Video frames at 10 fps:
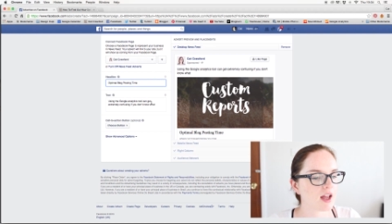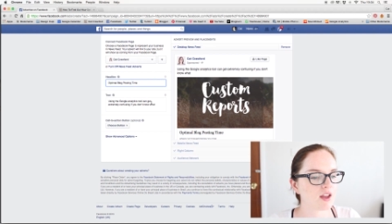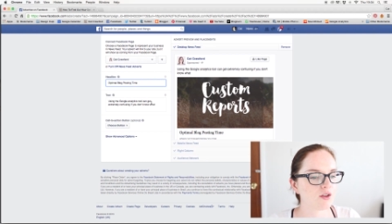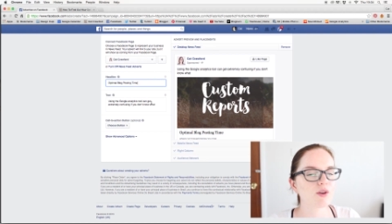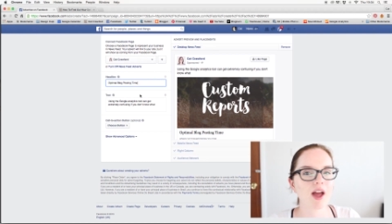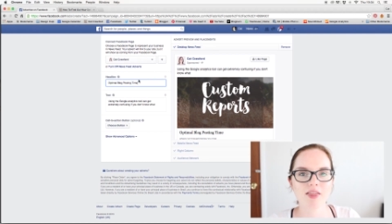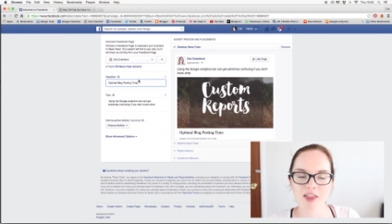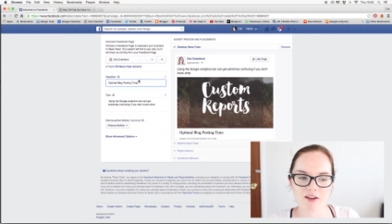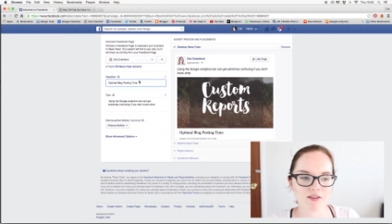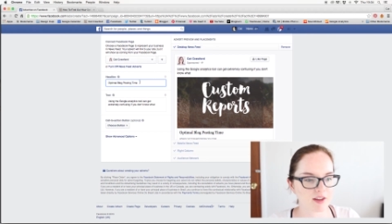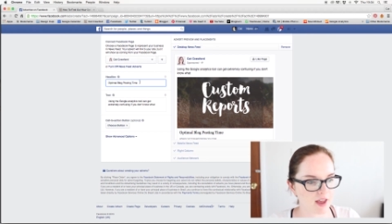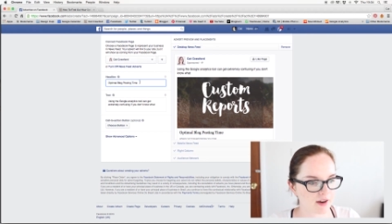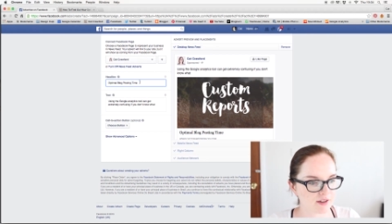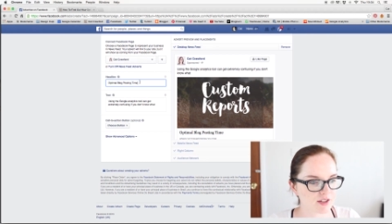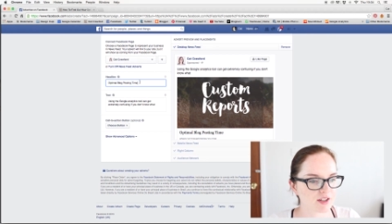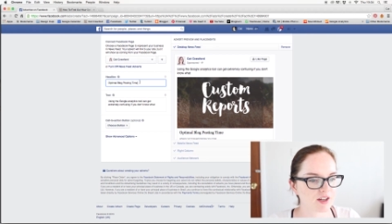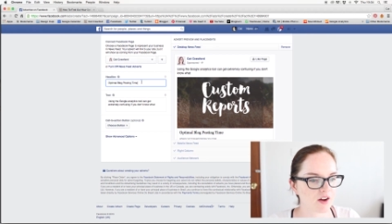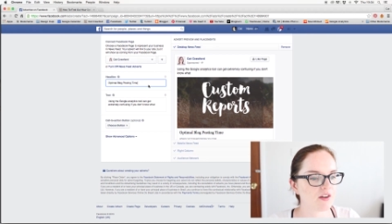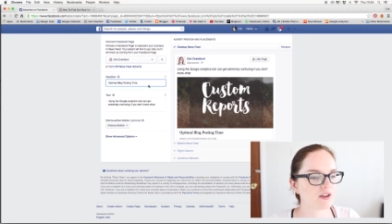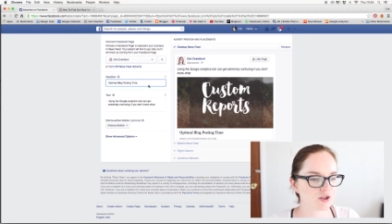you'll get there in the end.
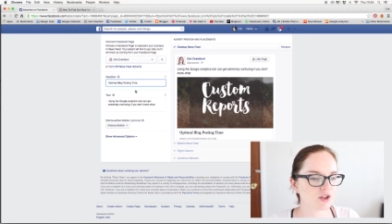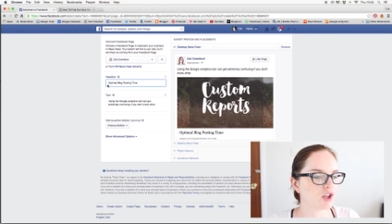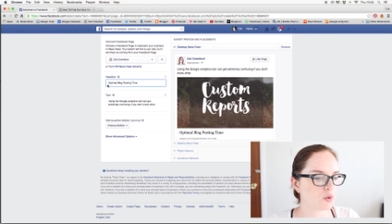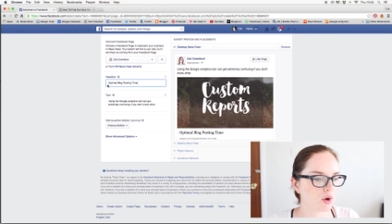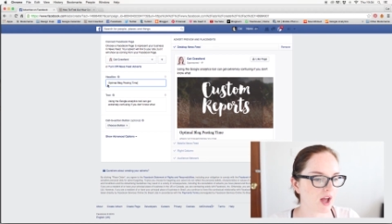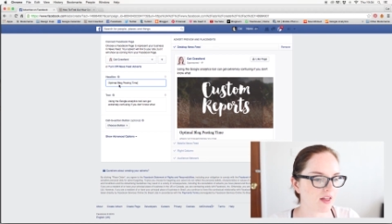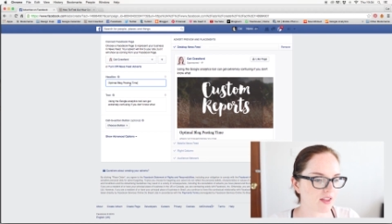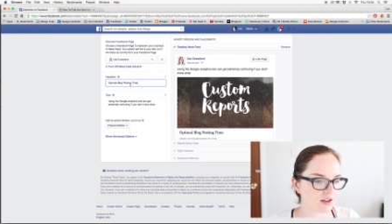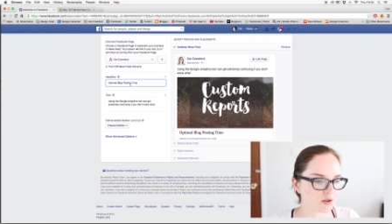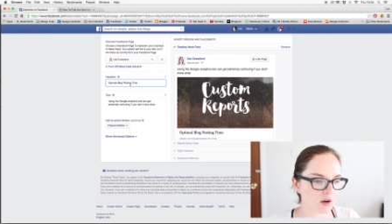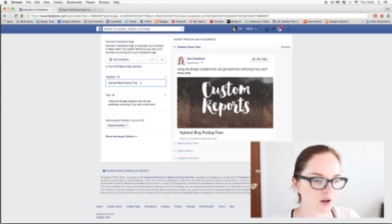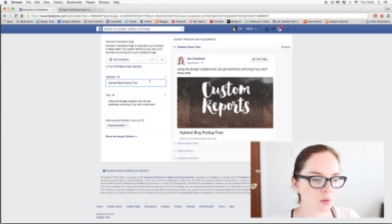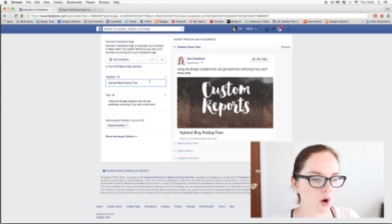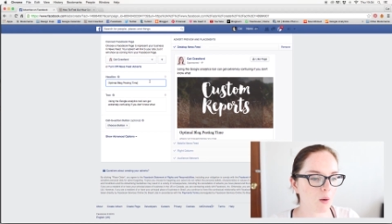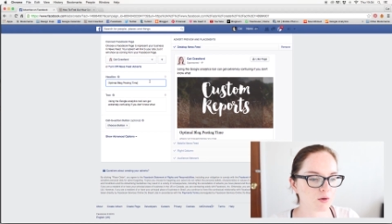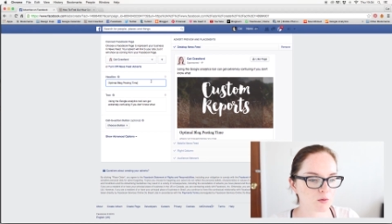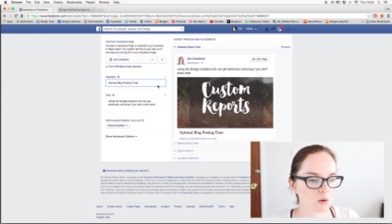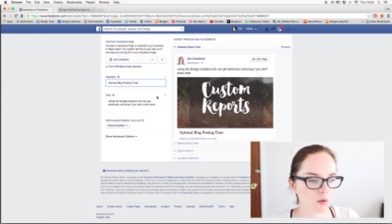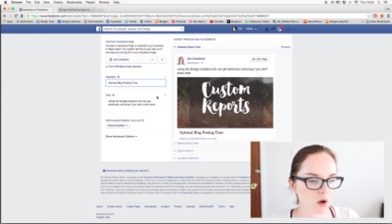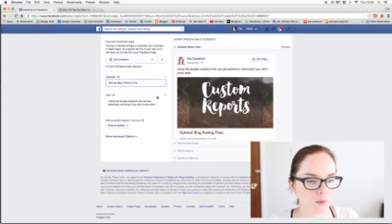Eventually you will get there. So I'm going to put optimal
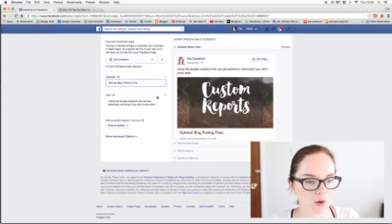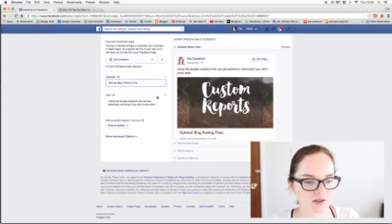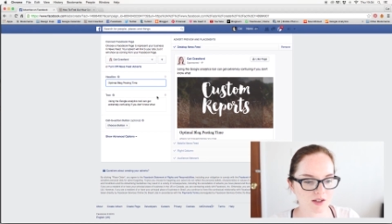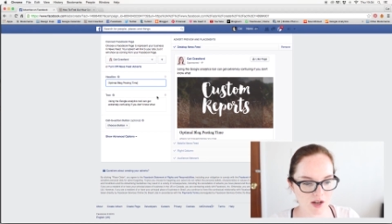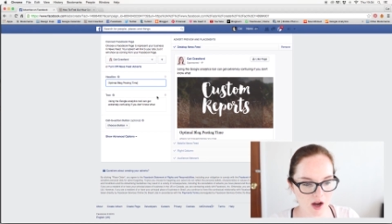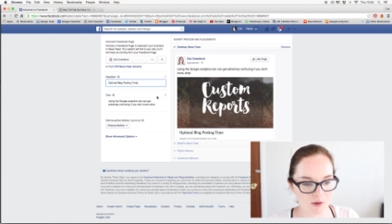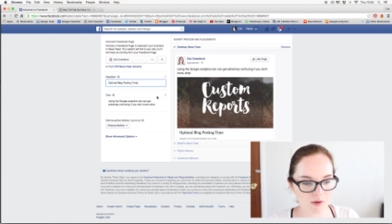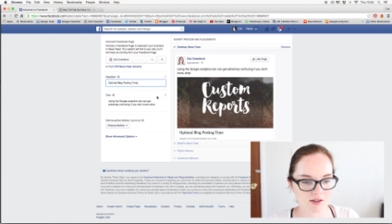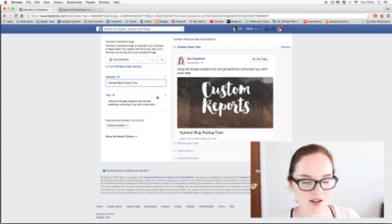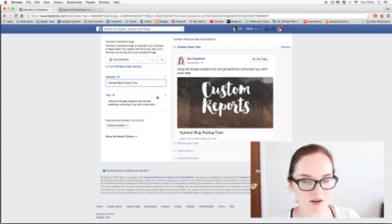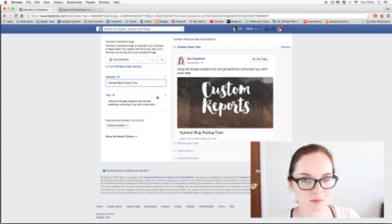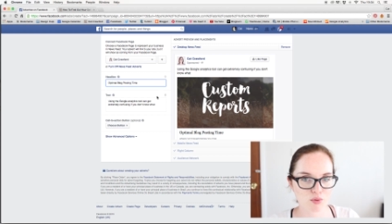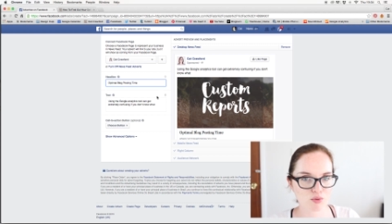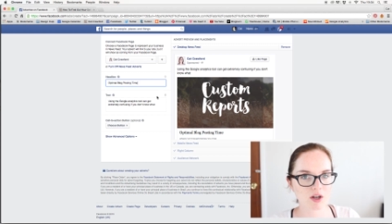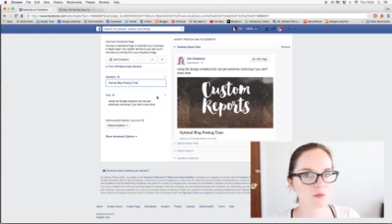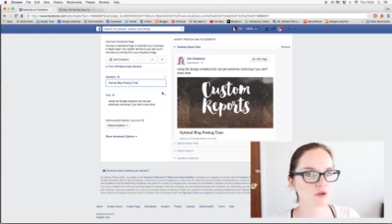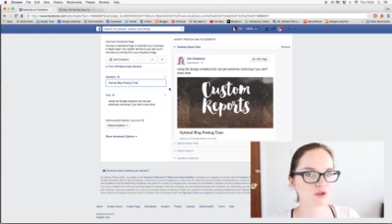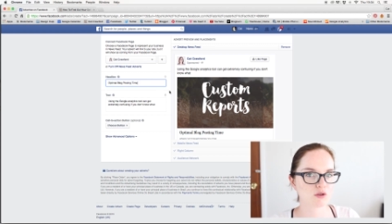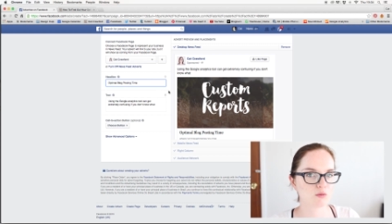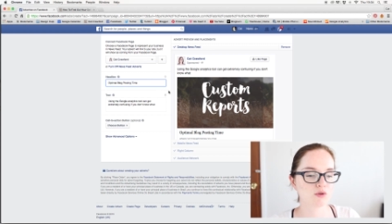blog posting time because that pretty much
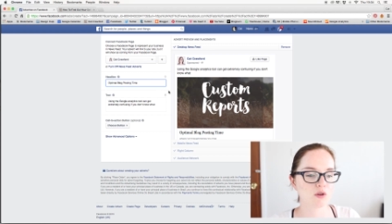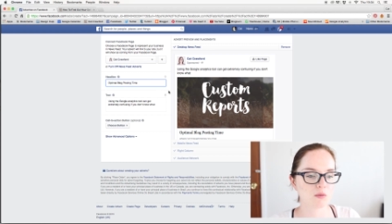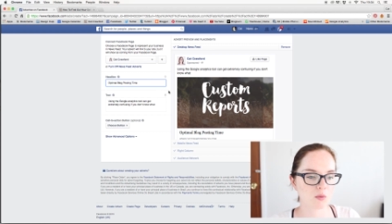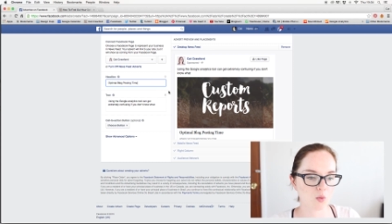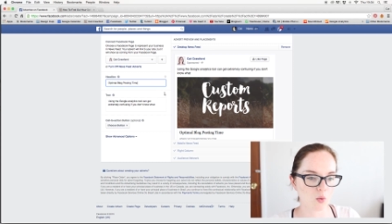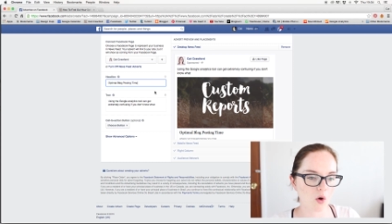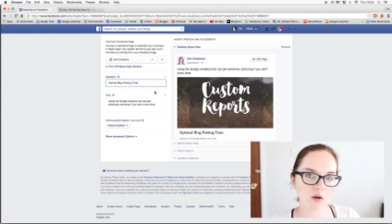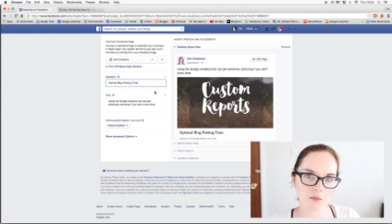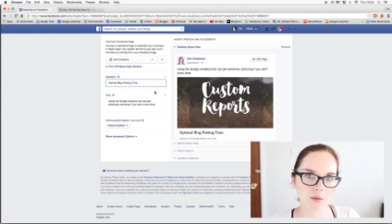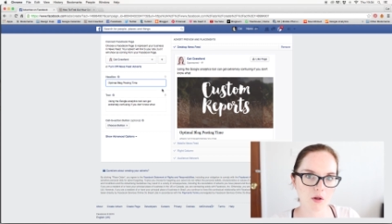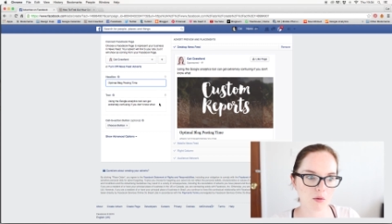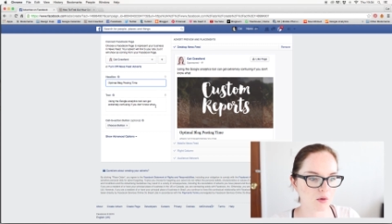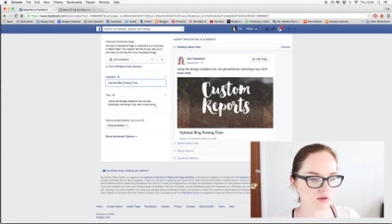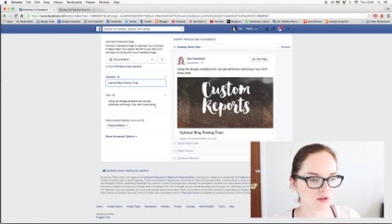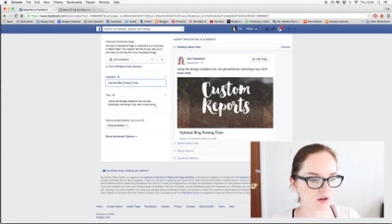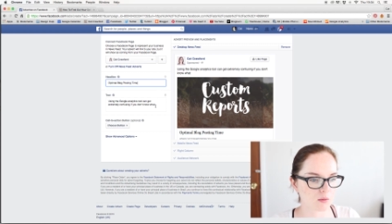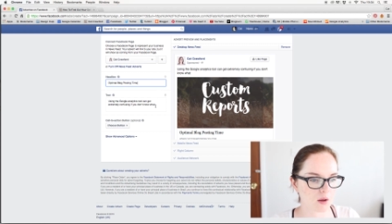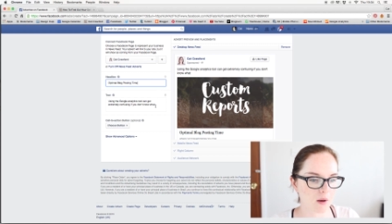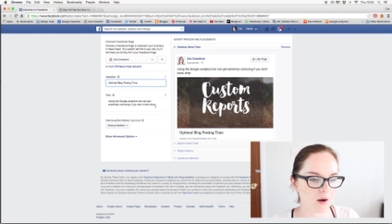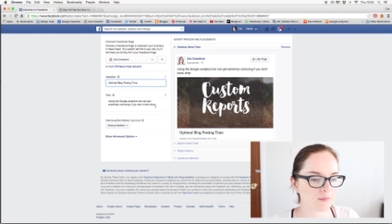sums up what my blog post is going to be
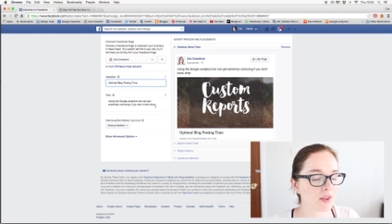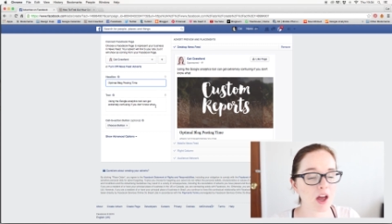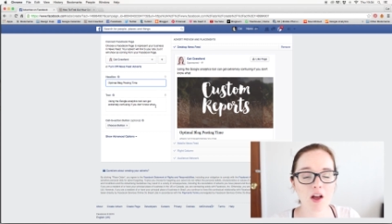about.